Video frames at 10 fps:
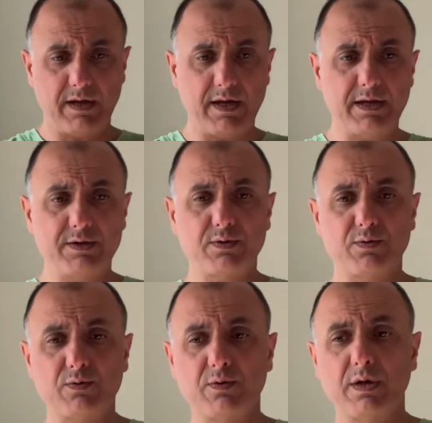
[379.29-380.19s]
A
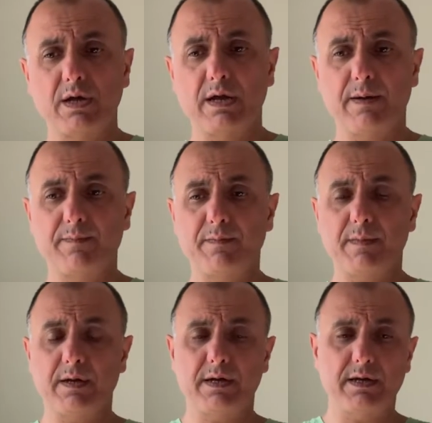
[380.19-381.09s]
to
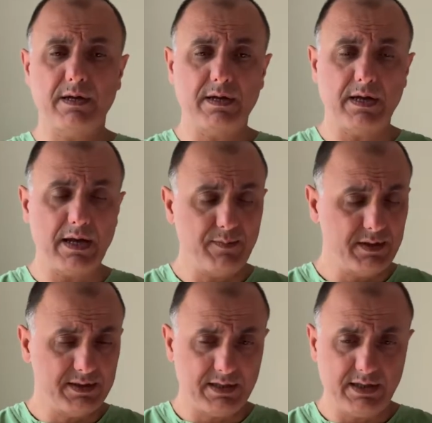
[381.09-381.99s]

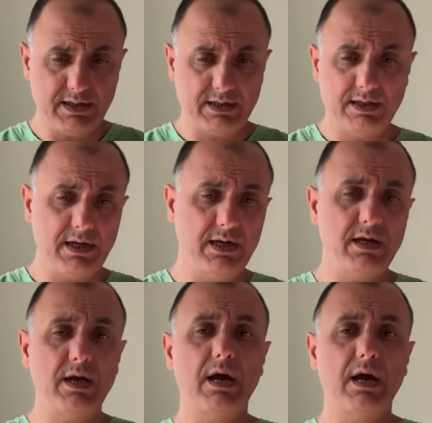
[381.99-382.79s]
ABCD